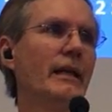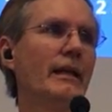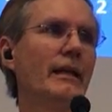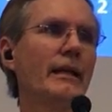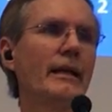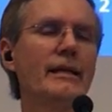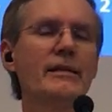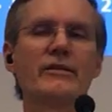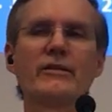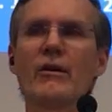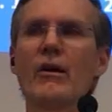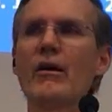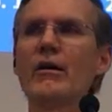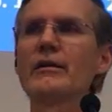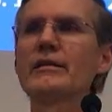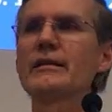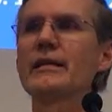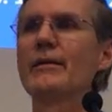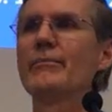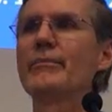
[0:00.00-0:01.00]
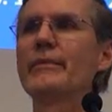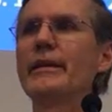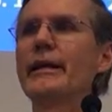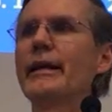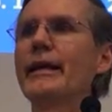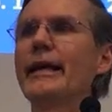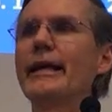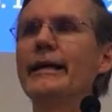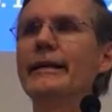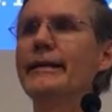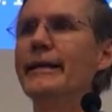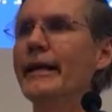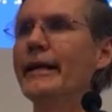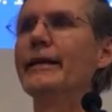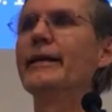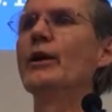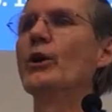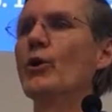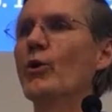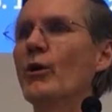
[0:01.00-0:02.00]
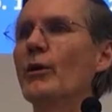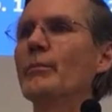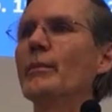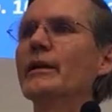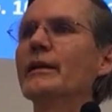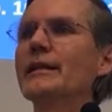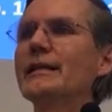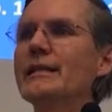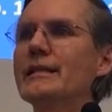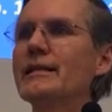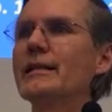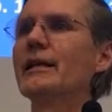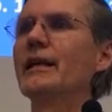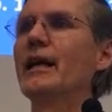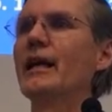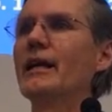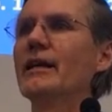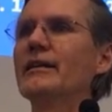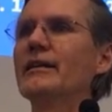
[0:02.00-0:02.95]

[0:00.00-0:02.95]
He saw something he didn't normally see.